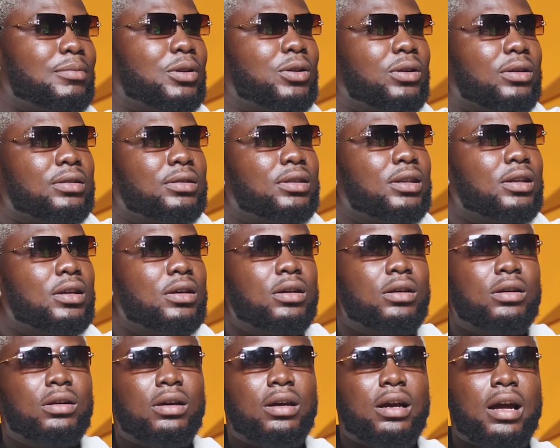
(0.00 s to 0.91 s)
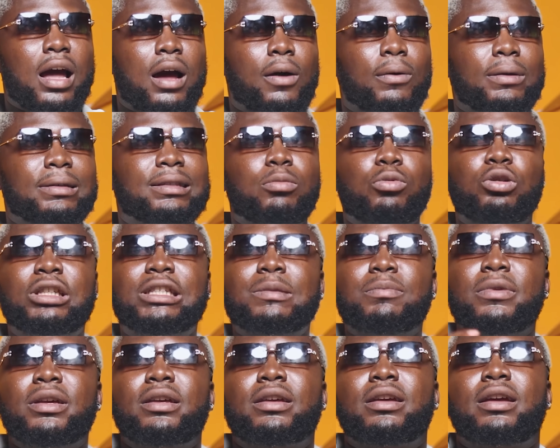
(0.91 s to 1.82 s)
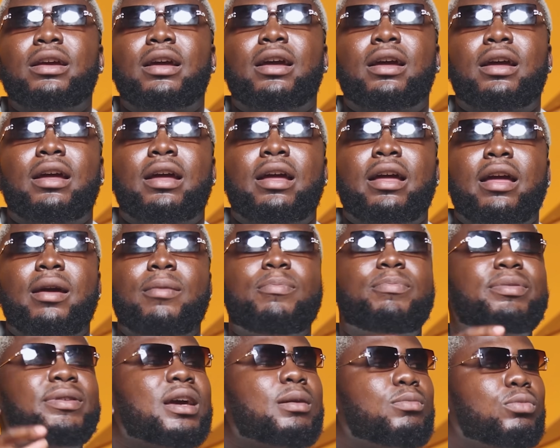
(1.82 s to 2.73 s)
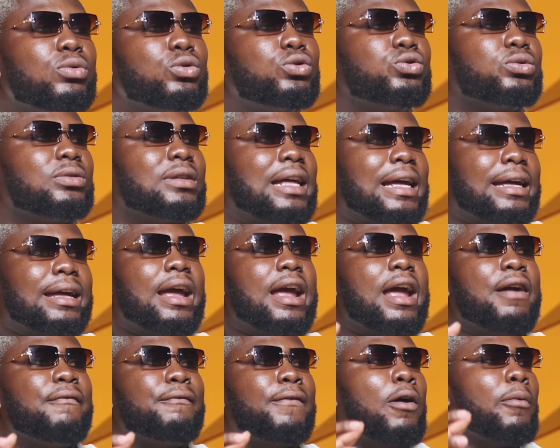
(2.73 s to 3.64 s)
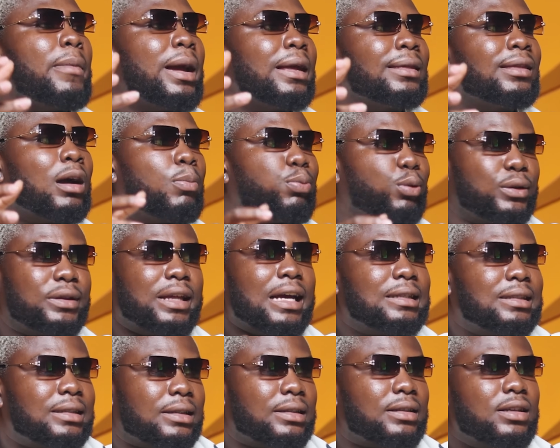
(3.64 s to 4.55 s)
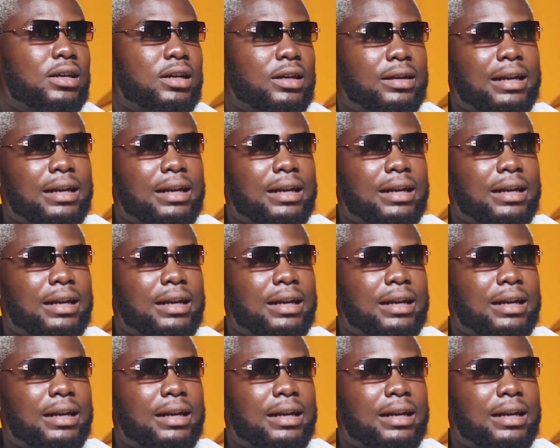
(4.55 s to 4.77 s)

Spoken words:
Because I was saying with me, a BMU to like environmental protection.